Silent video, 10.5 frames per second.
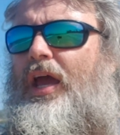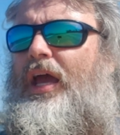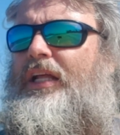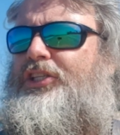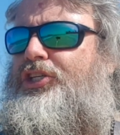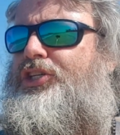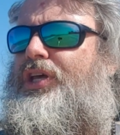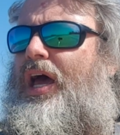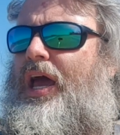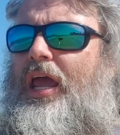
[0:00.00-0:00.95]
it's
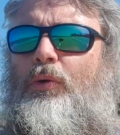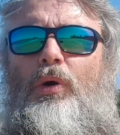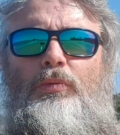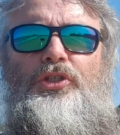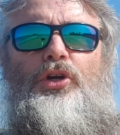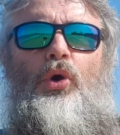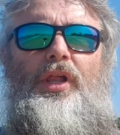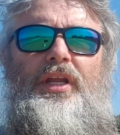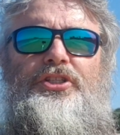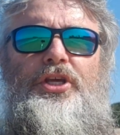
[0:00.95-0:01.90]
a, what would you
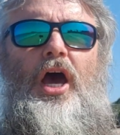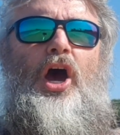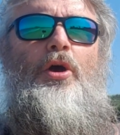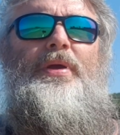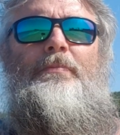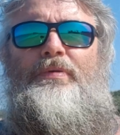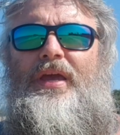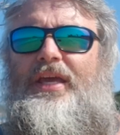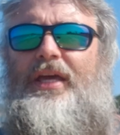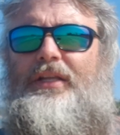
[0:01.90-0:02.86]
call it? It's a homing
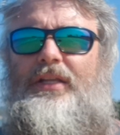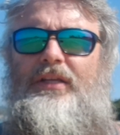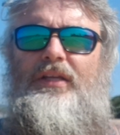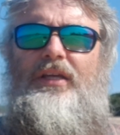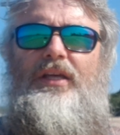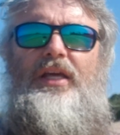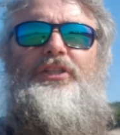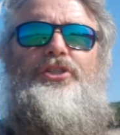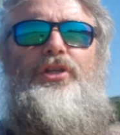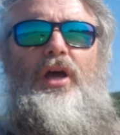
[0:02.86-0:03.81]
beacon,
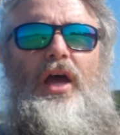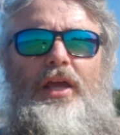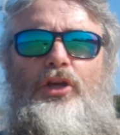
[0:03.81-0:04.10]
it's a